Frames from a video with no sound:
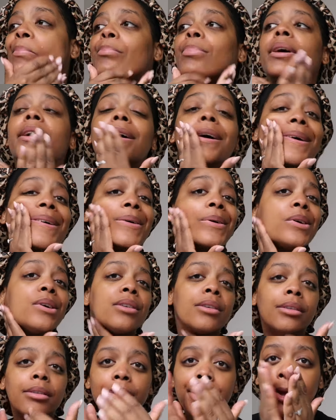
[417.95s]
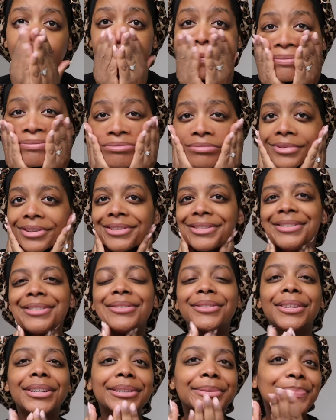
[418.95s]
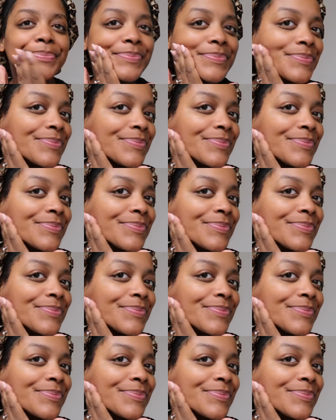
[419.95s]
but yeah, I just do that.